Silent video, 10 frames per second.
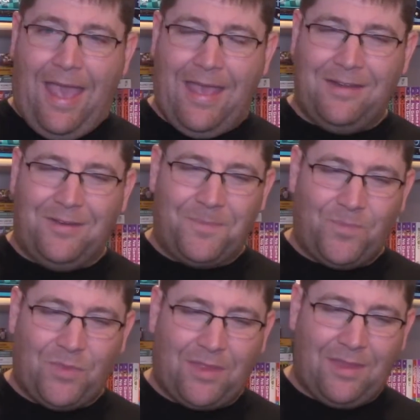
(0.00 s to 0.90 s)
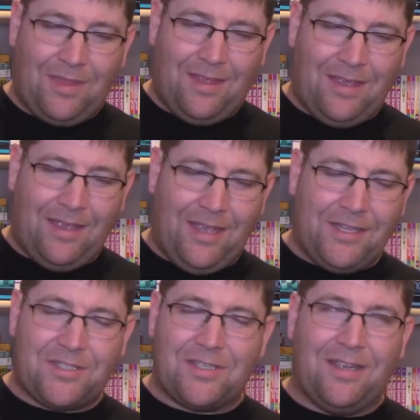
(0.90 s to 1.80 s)
And
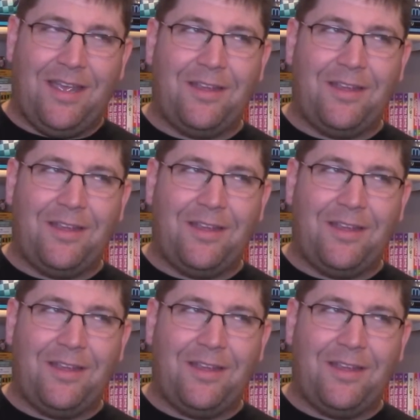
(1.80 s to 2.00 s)
it's